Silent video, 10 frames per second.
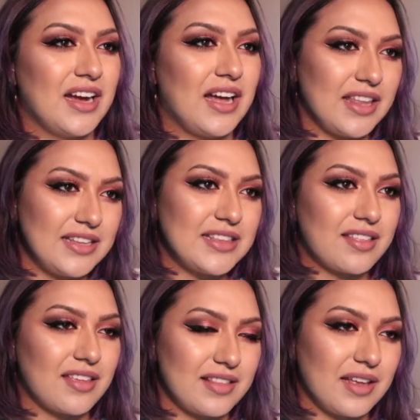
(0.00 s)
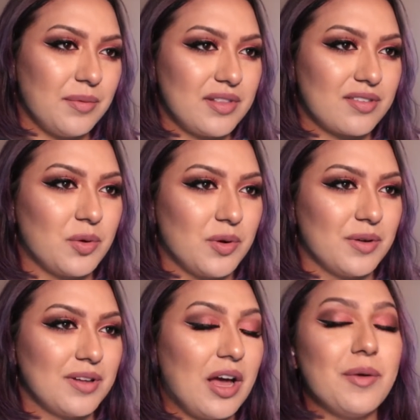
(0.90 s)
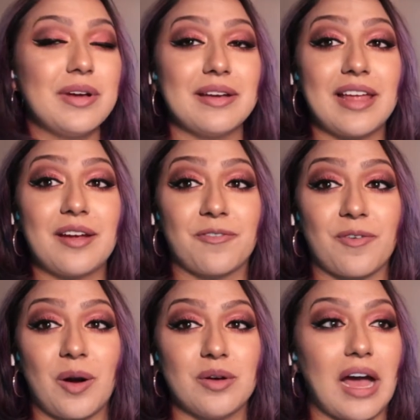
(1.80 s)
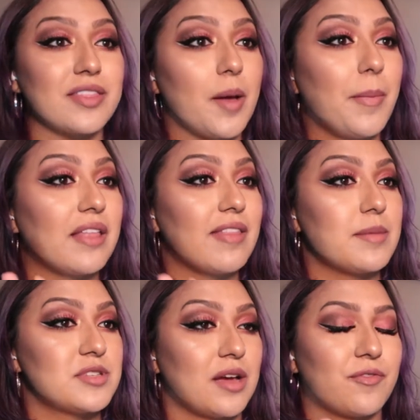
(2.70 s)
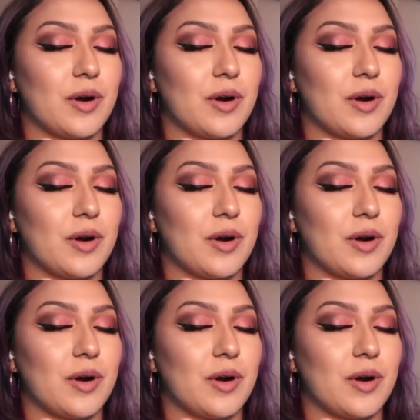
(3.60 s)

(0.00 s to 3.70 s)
I like that set. That one's cool. Oh, it like froze. I thought my laptop